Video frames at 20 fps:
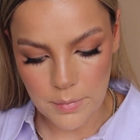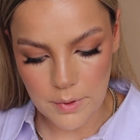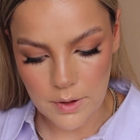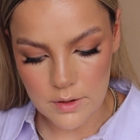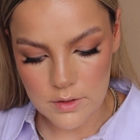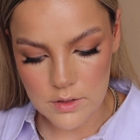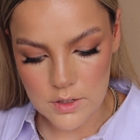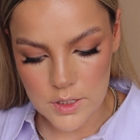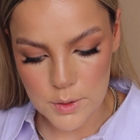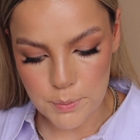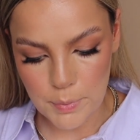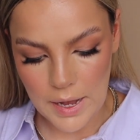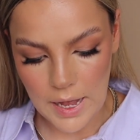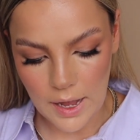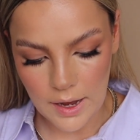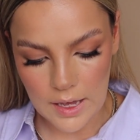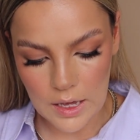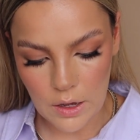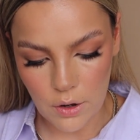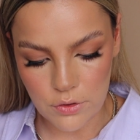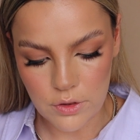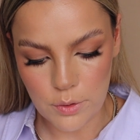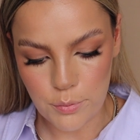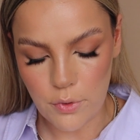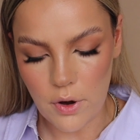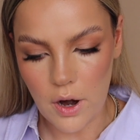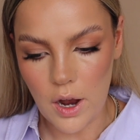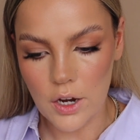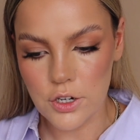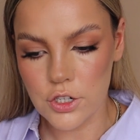but just pack it on the
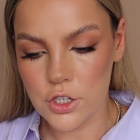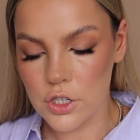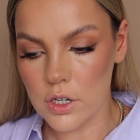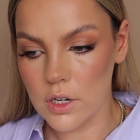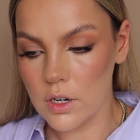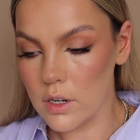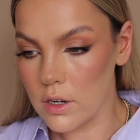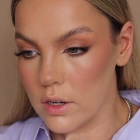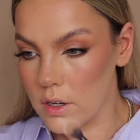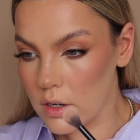brush